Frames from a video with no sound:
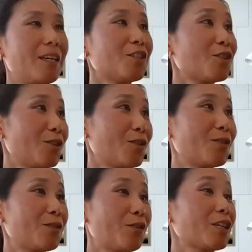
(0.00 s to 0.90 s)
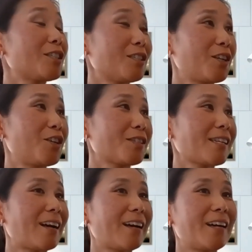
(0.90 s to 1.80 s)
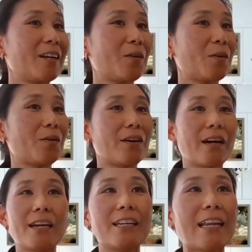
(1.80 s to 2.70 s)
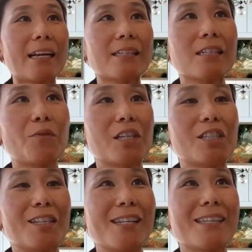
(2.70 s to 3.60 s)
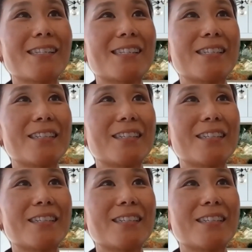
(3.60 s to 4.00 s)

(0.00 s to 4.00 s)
internal questions on your side or any last questions